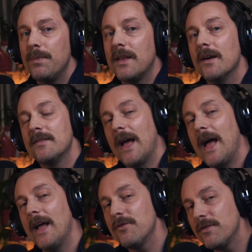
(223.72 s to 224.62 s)
because,
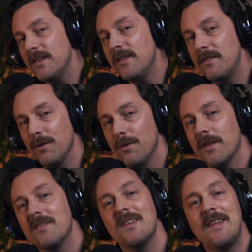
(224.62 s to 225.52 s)
as you'll see soon, the
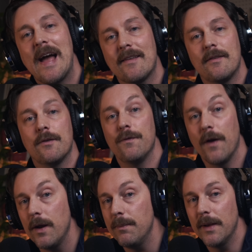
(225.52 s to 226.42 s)
syntax is
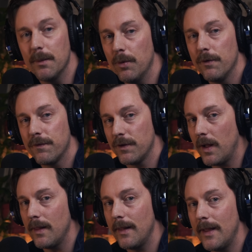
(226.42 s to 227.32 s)
very minimal for
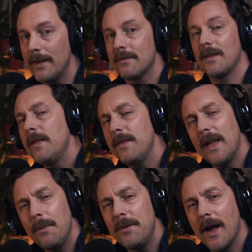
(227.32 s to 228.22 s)
null L S, and the
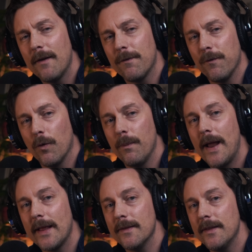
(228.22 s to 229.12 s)
A P I for
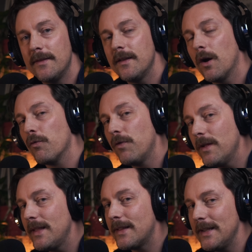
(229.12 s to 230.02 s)
formatting and linting are
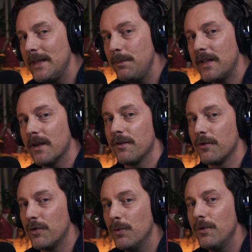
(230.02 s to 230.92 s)
really clean because our
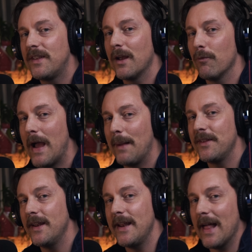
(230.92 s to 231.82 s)
tools get wrapped
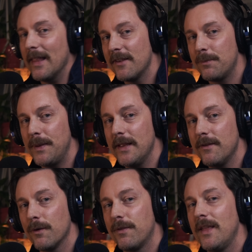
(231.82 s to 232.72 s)
in an L S P,
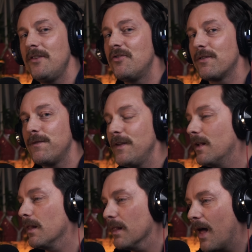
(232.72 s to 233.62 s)
so things just feel a
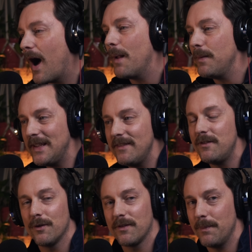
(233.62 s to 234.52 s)
lot
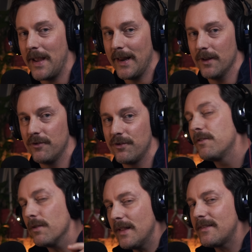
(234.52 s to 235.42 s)
easier to manage.
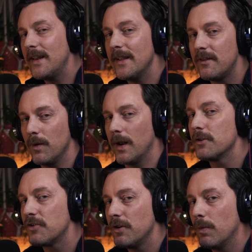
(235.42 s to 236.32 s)
So let's get into it. I'll
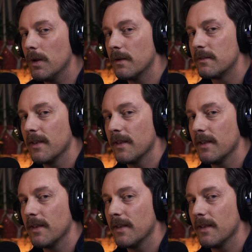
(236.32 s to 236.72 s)
show you what it looks